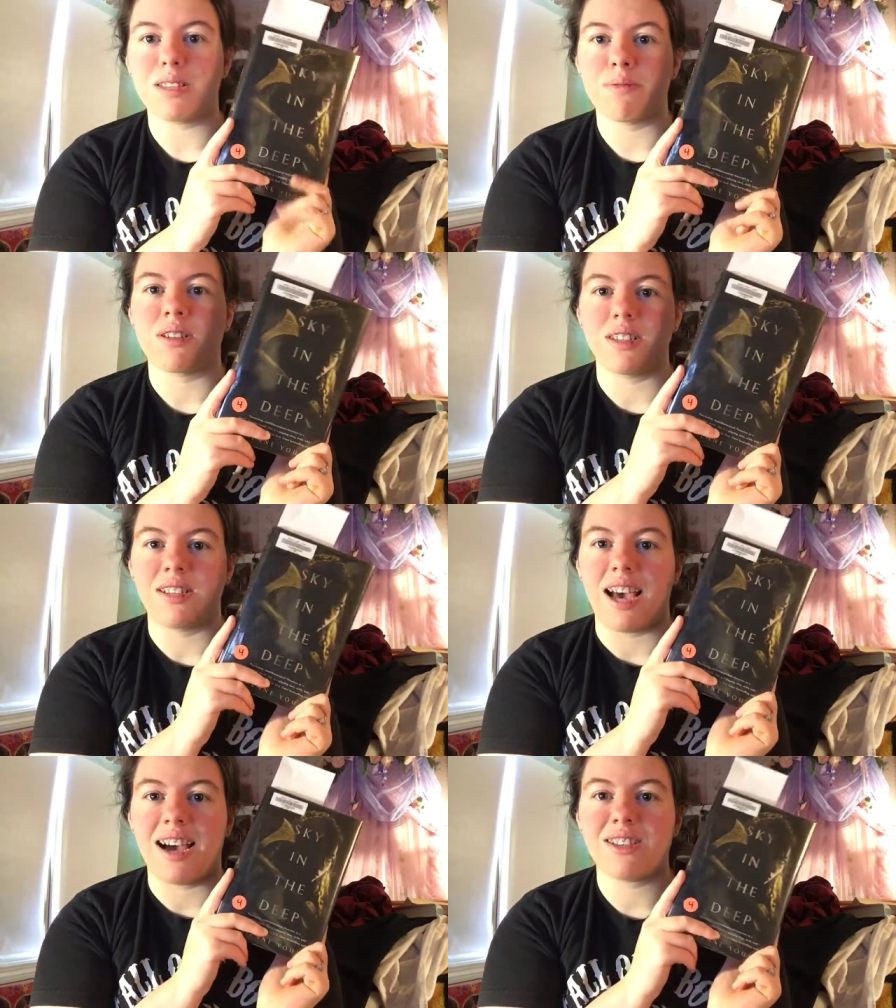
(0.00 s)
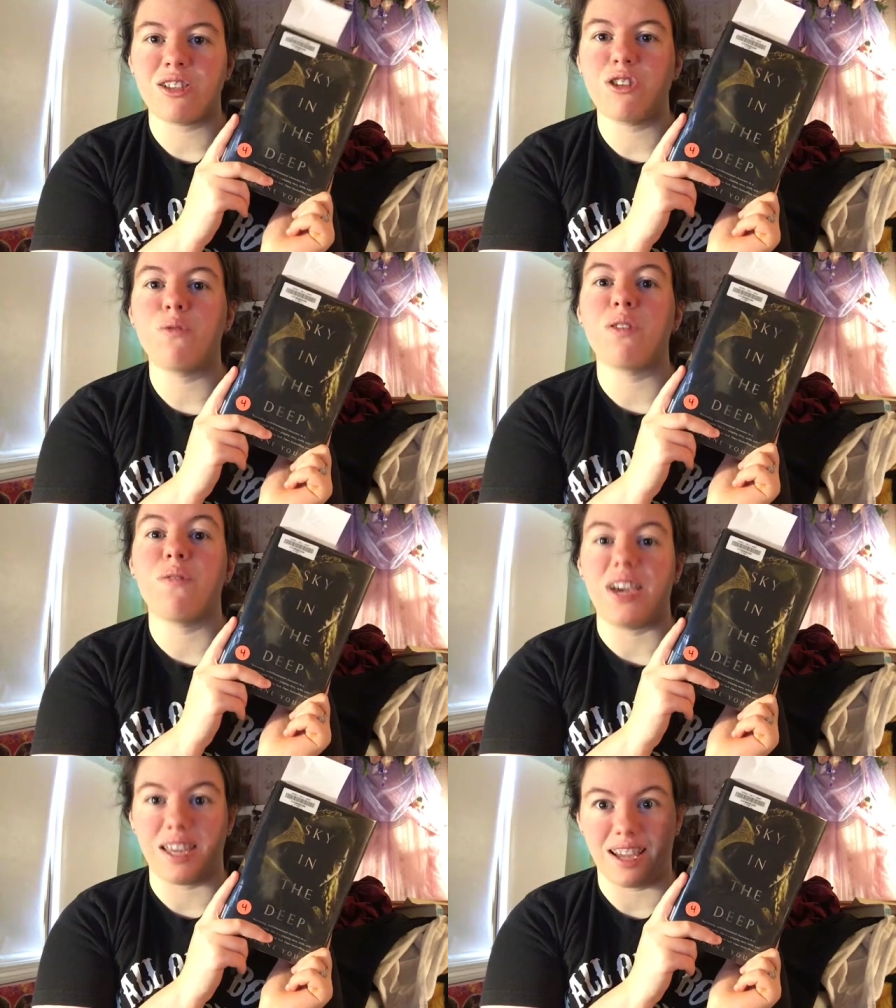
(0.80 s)
this book is it has to do with
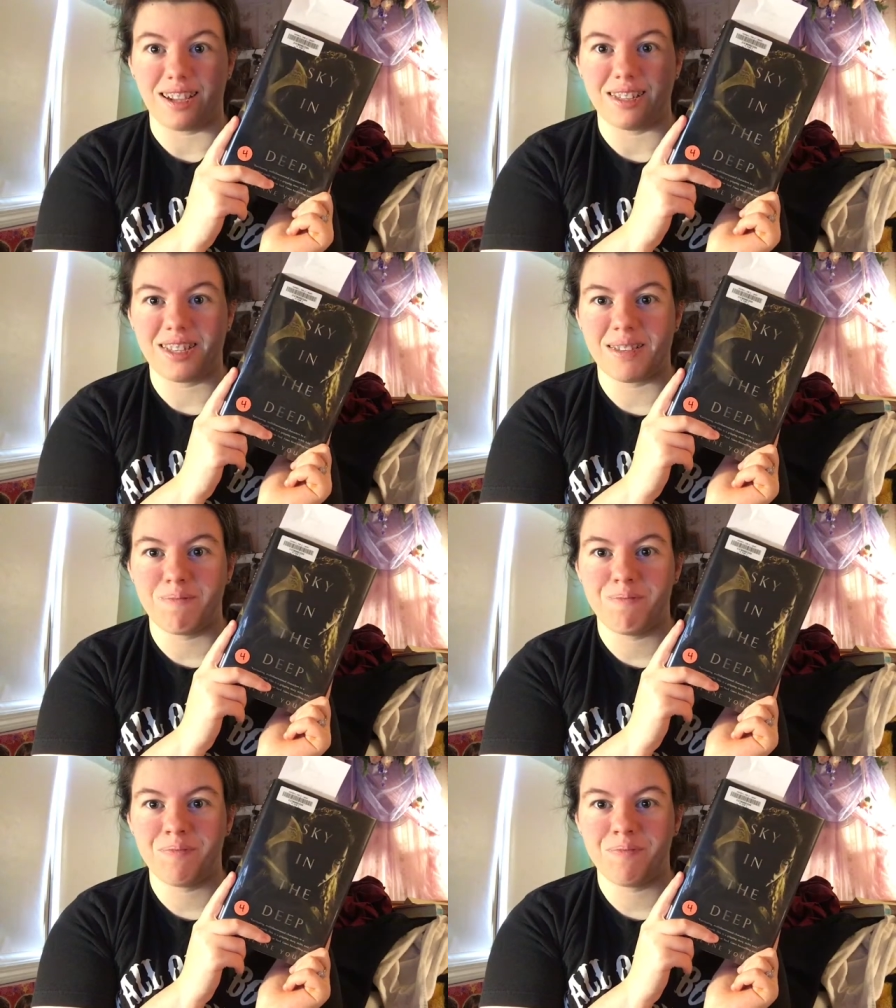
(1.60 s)
Vikings.